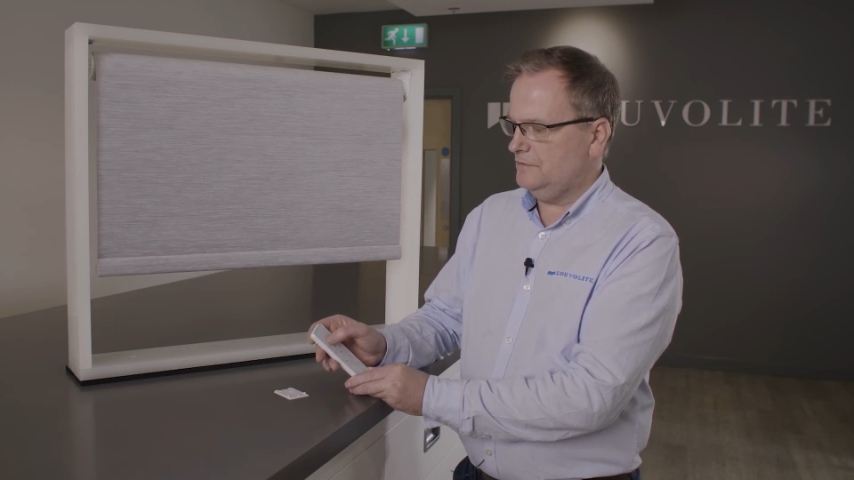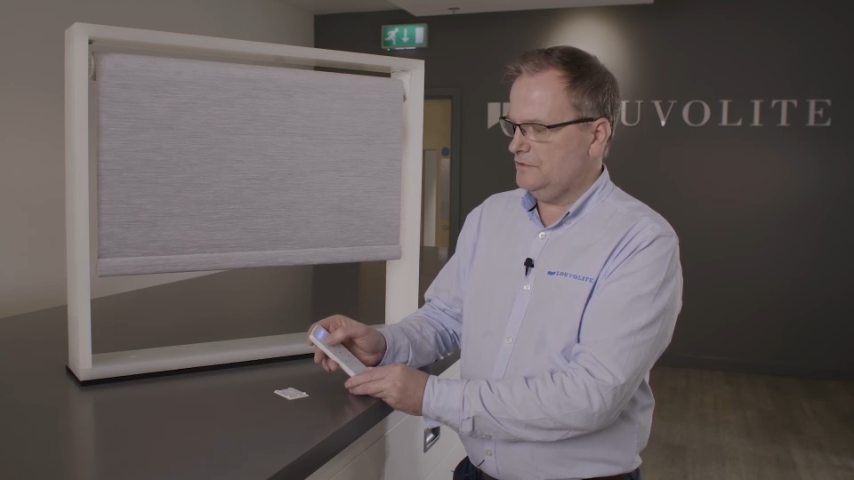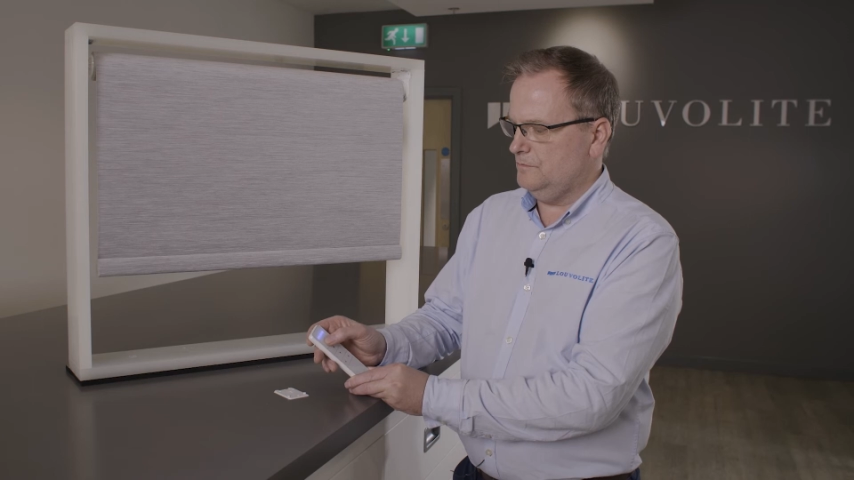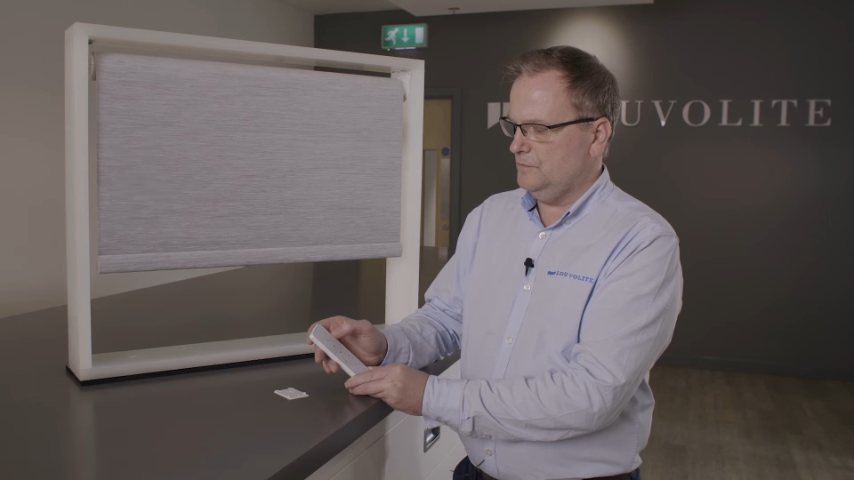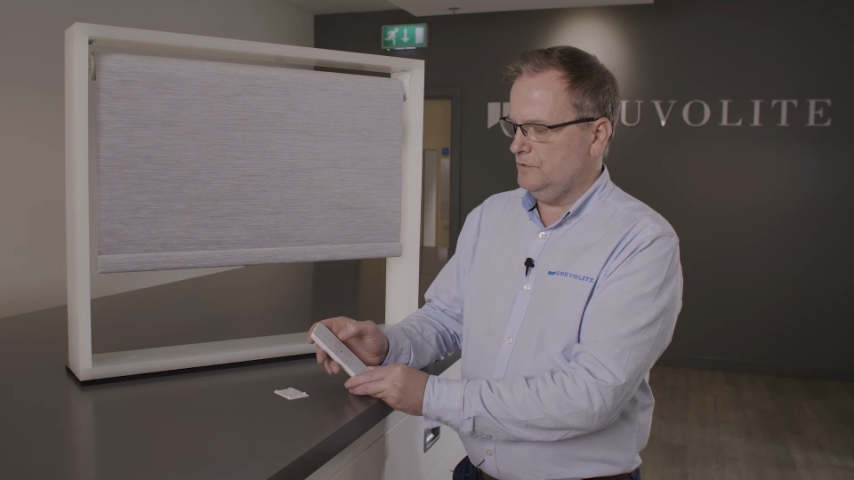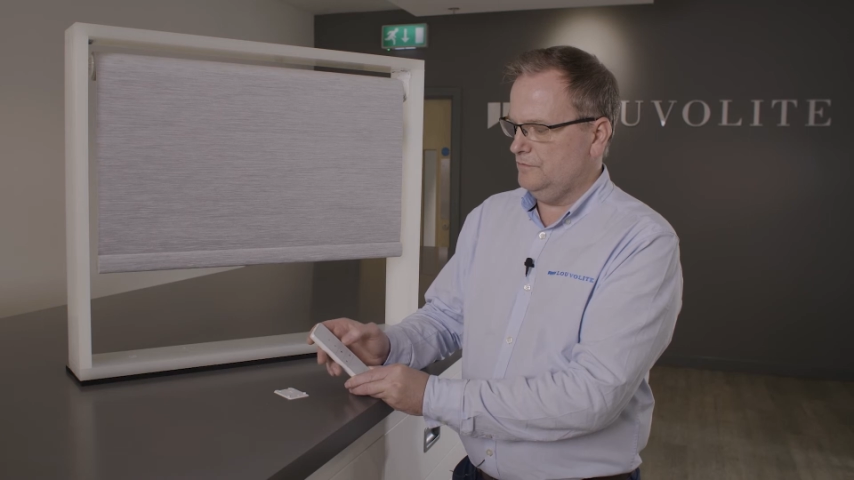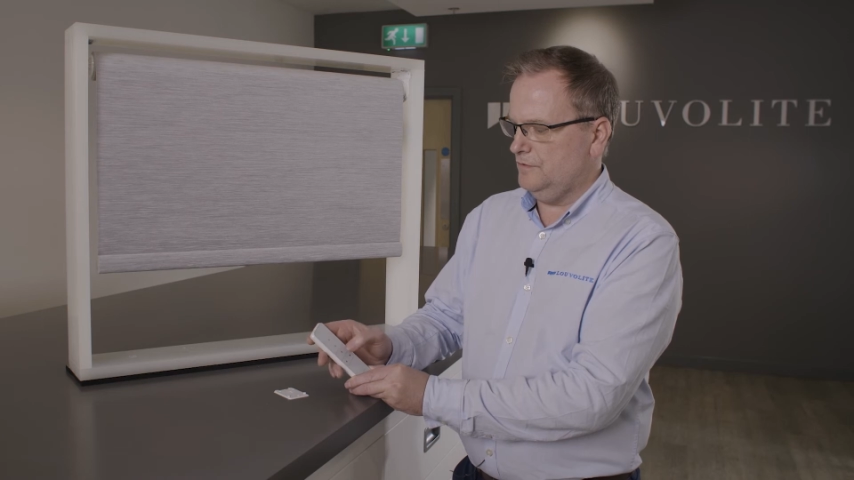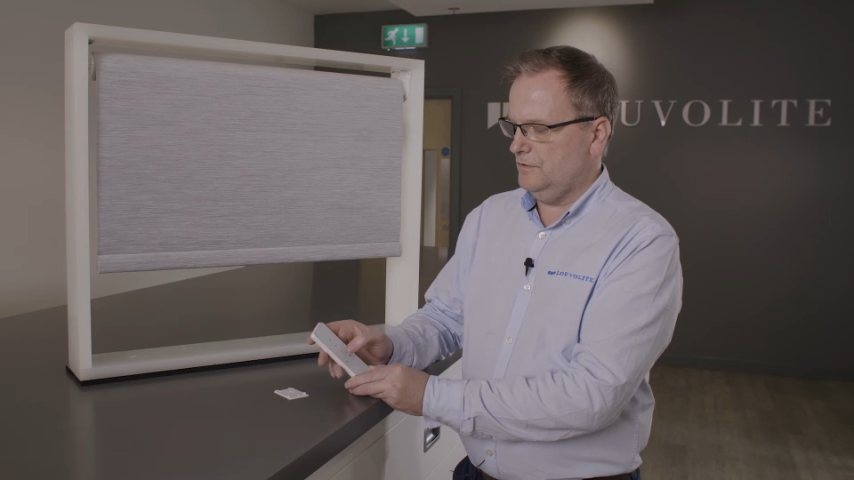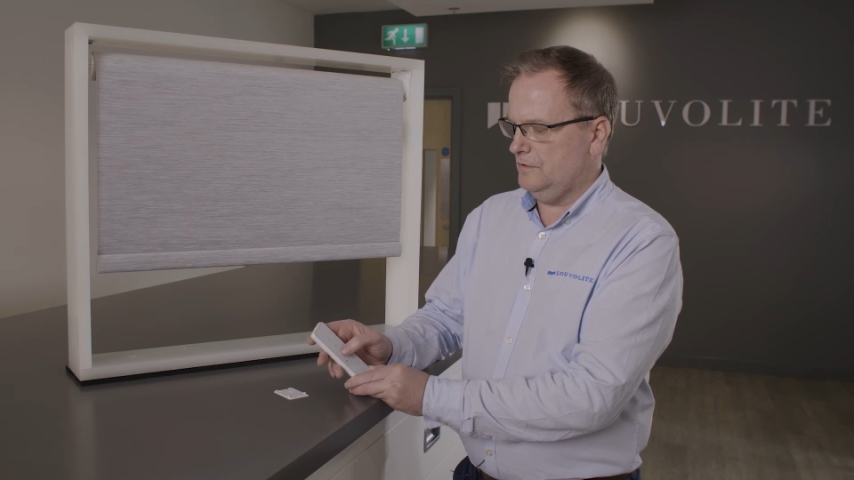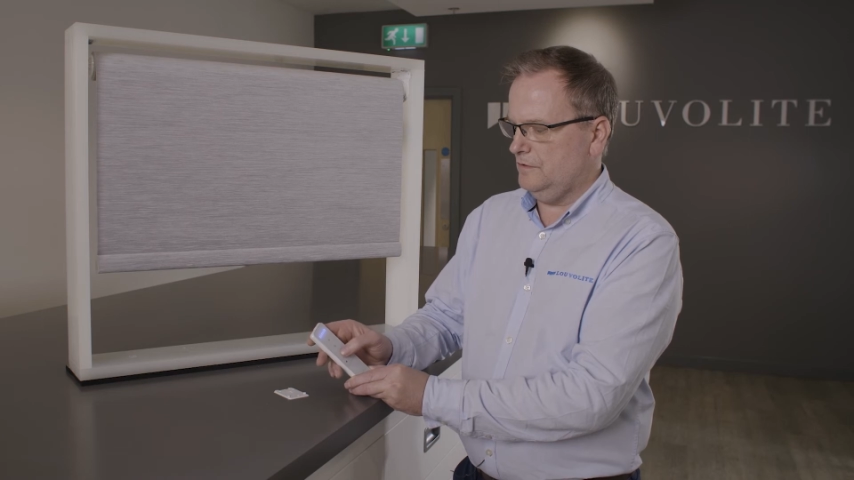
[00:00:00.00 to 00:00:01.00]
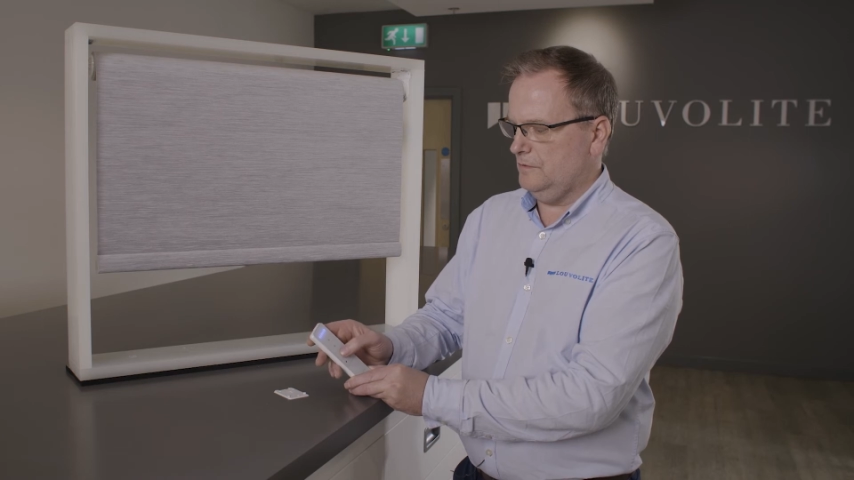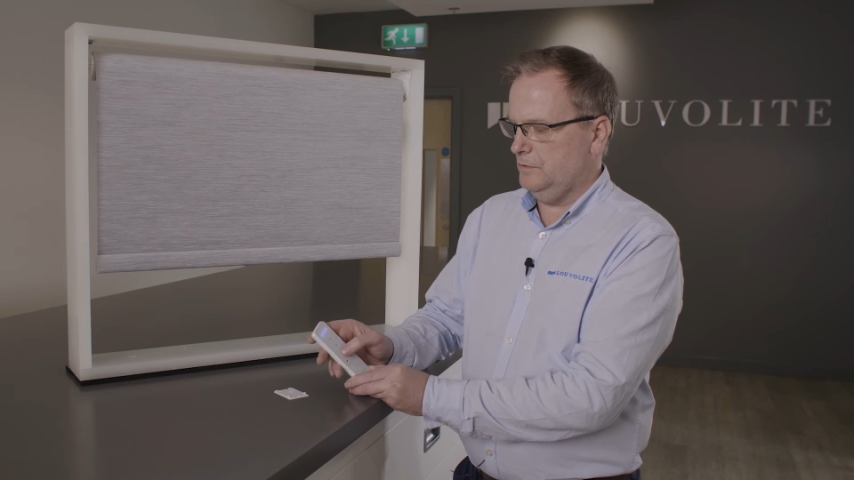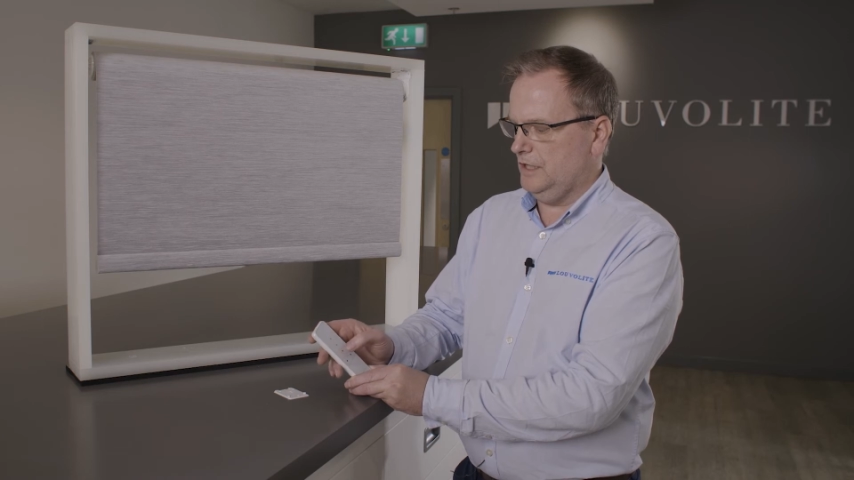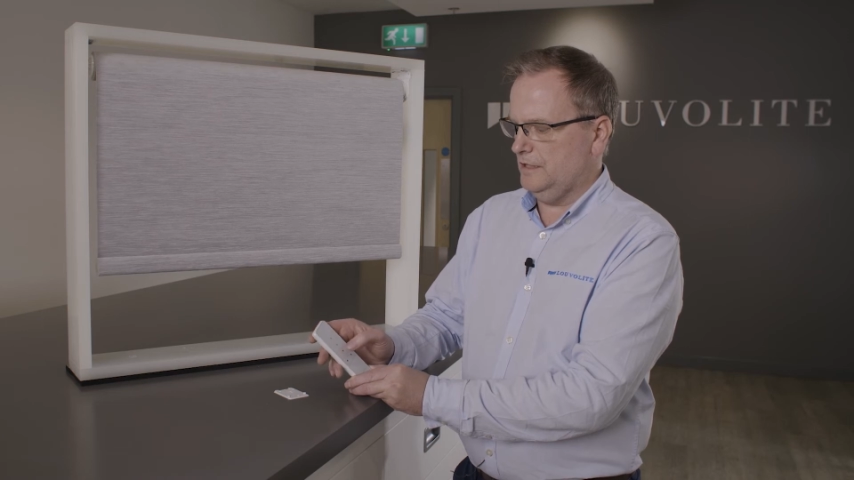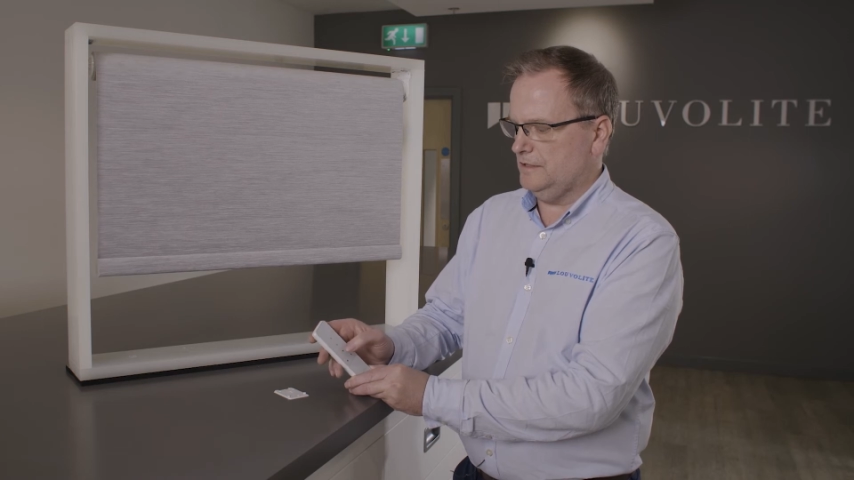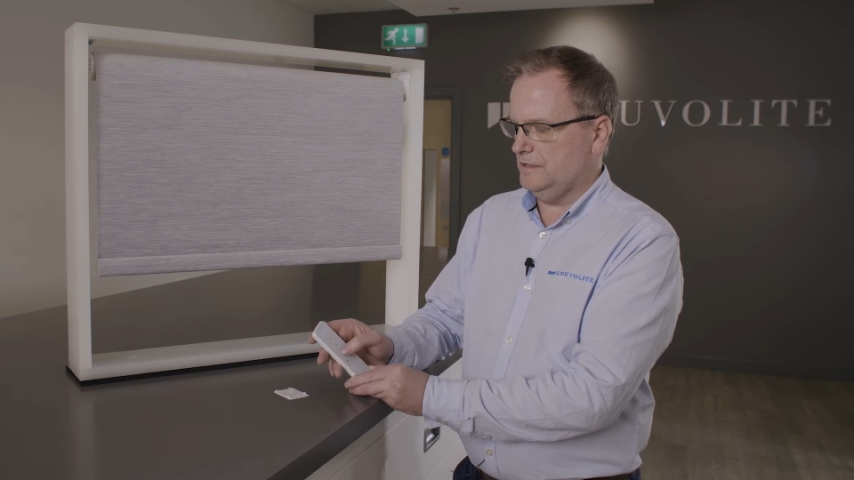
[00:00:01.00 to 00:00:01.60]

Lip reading: to move the blind